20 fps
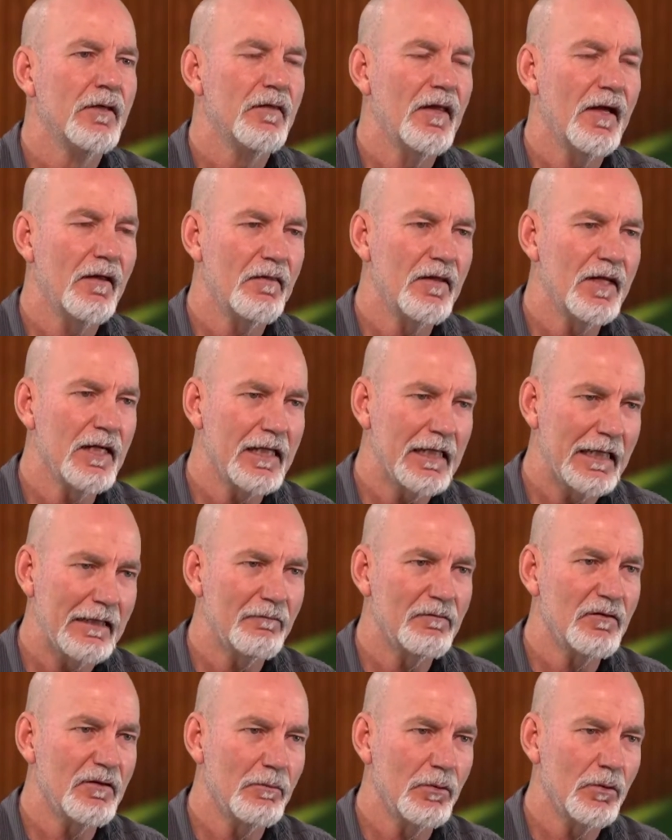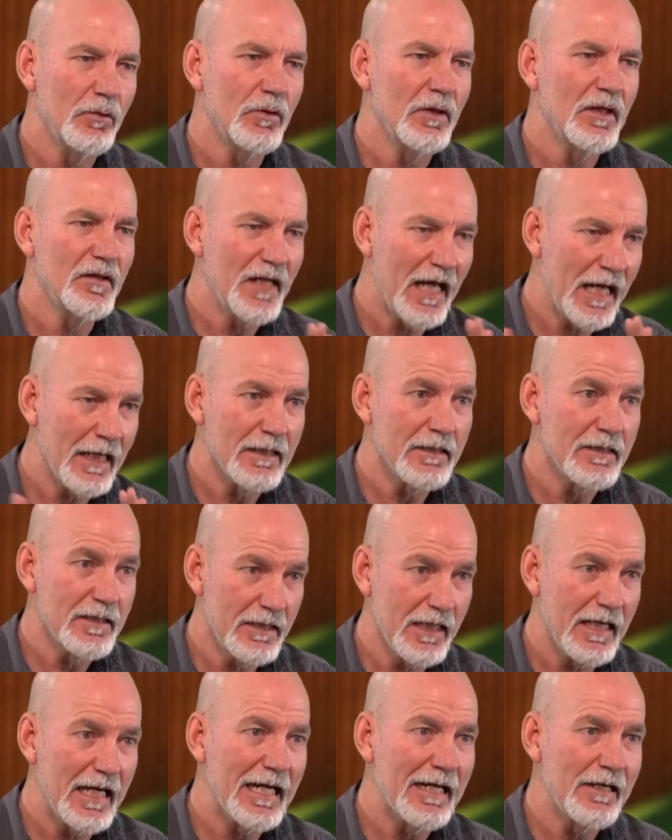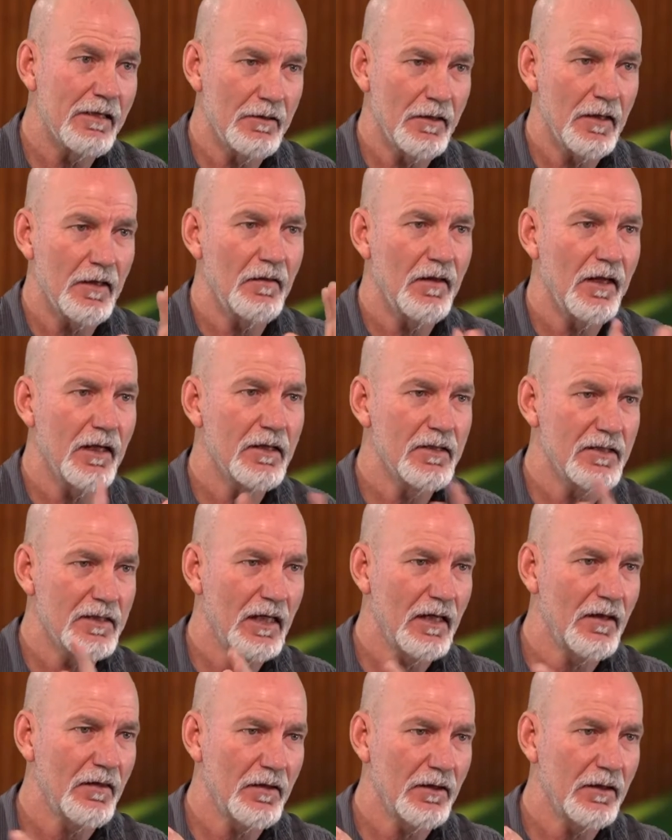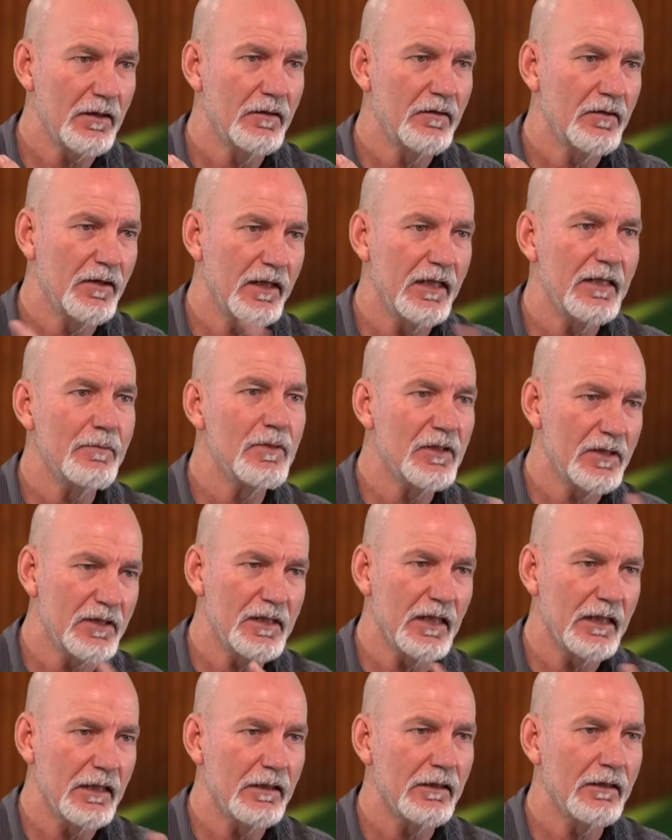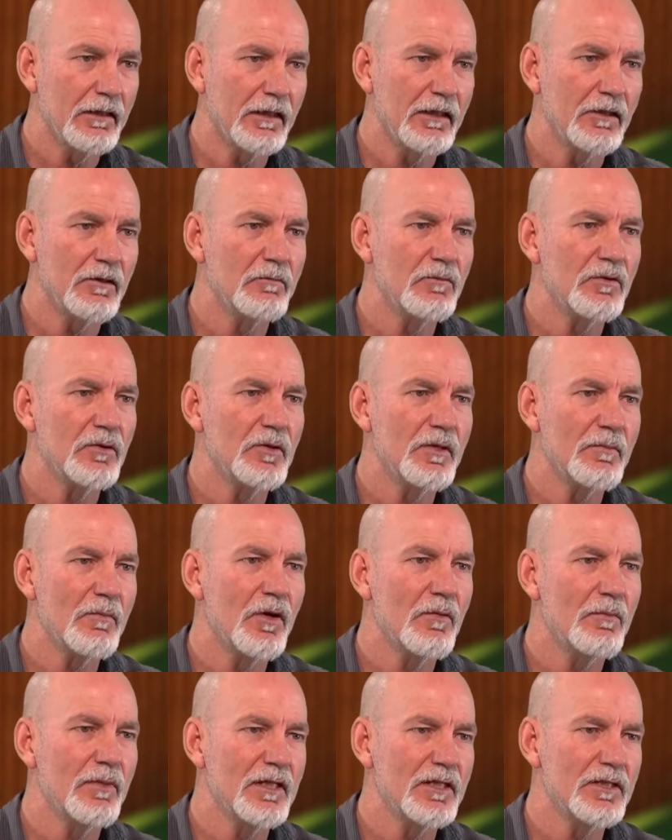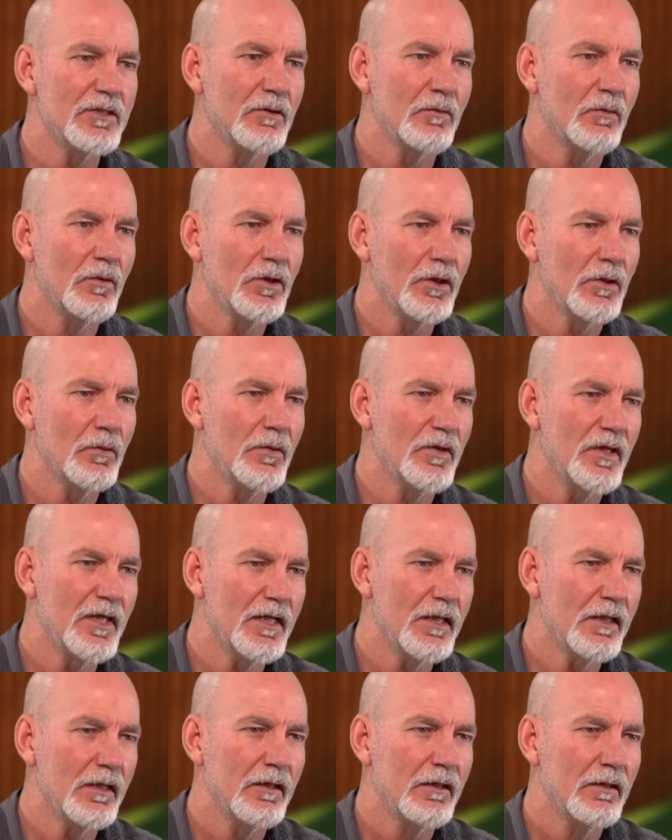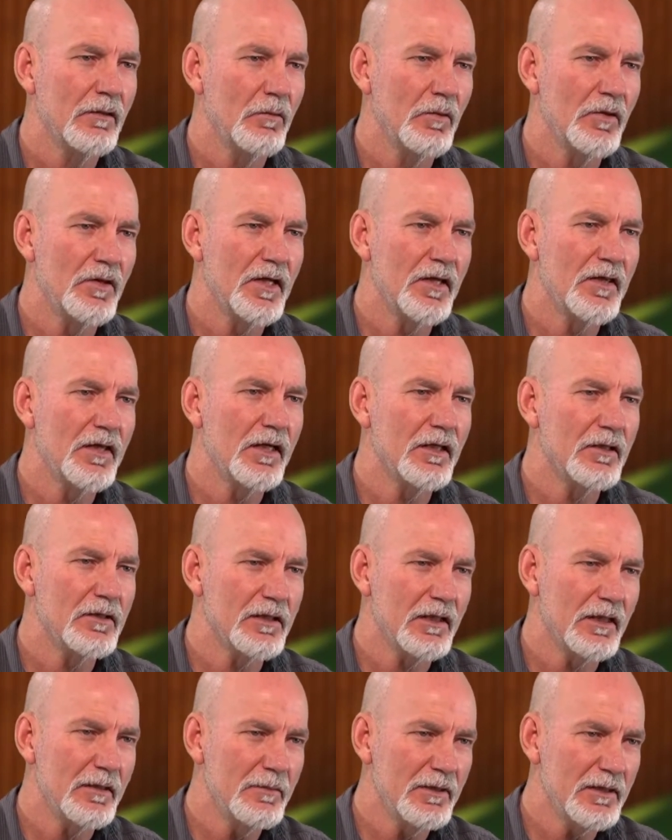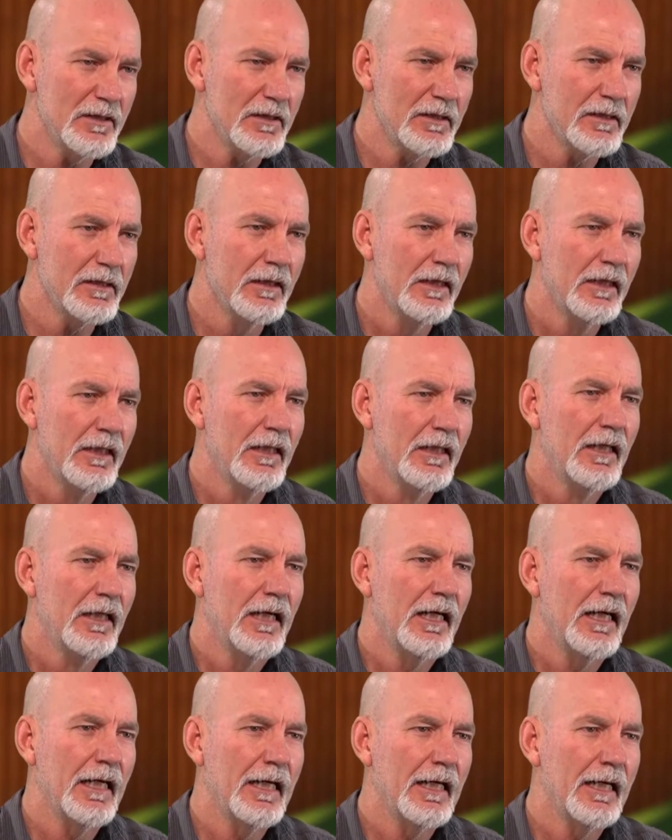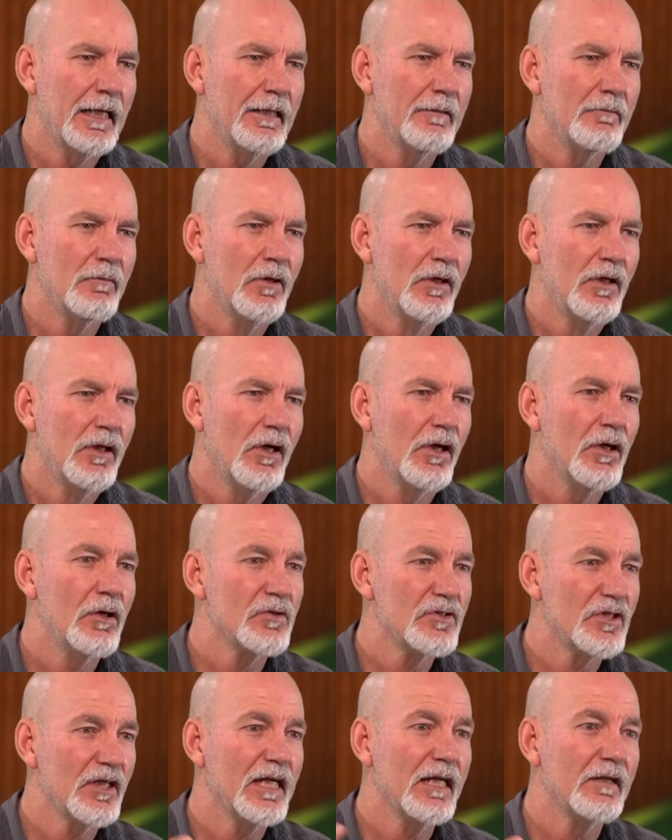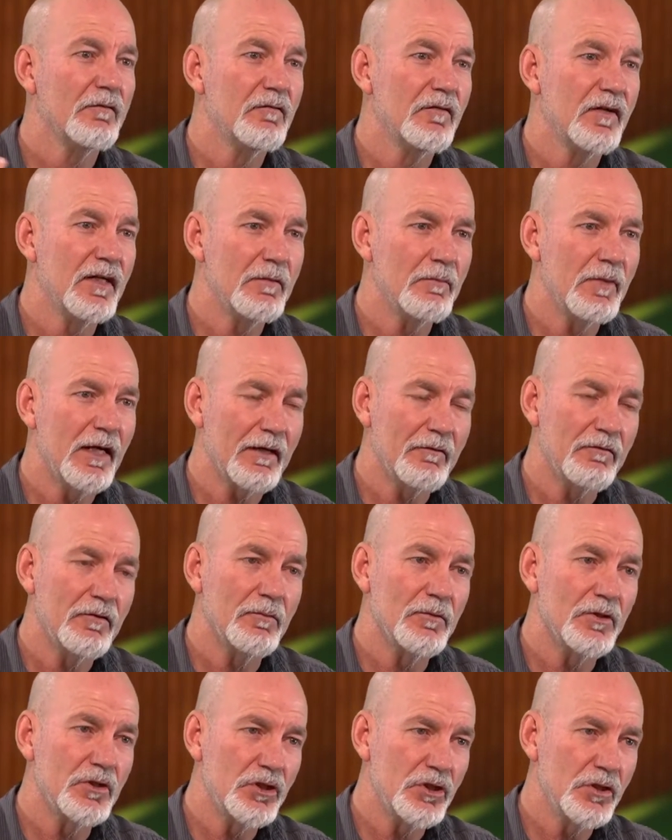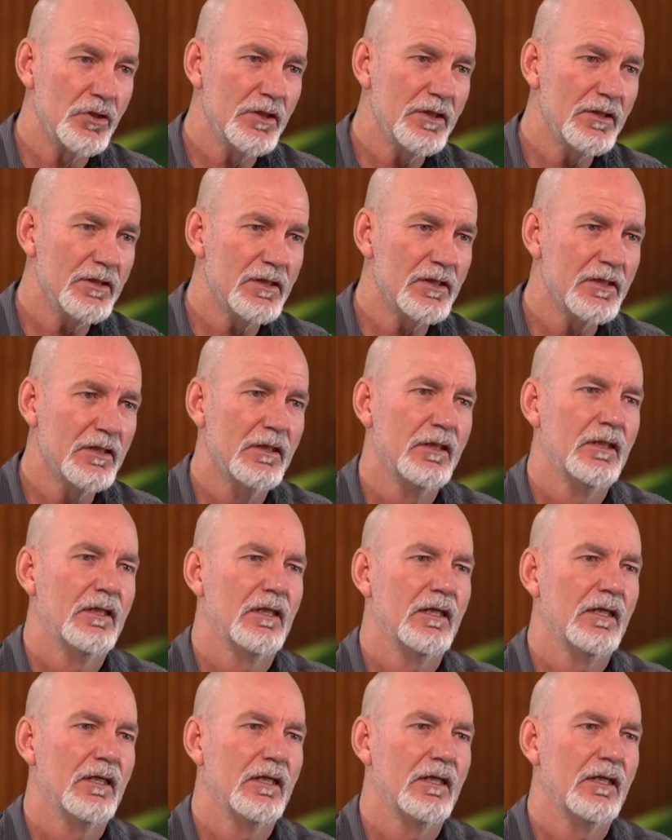that they're comfortable and understand that those are the limits, and I'm doing my best to work within those limits. I also get feedback from the tutors.